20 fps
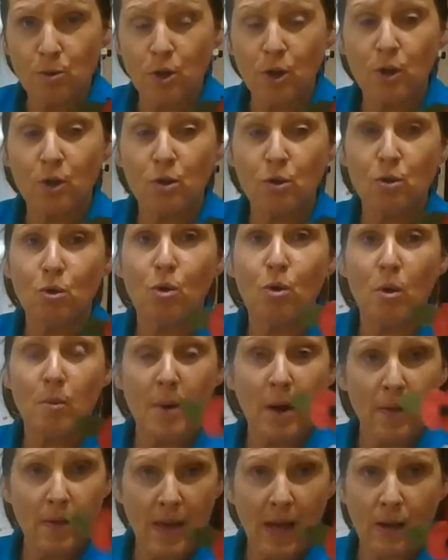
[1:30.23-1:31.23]
so you can talk
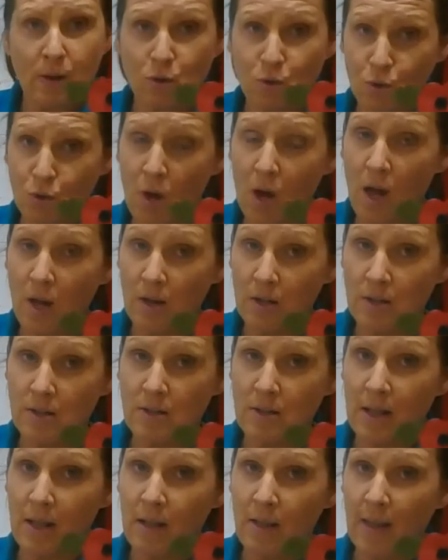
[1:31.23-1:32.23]
about the actual colours
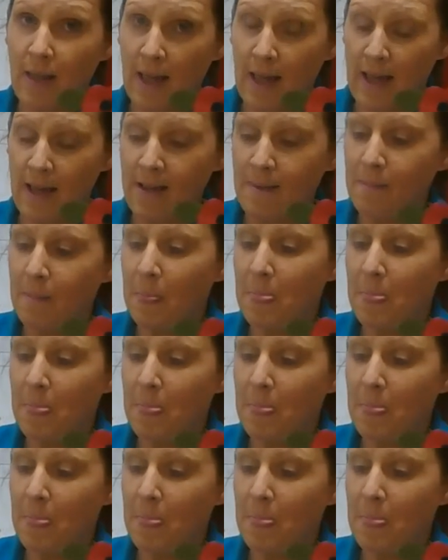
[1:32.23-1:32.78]
that are there.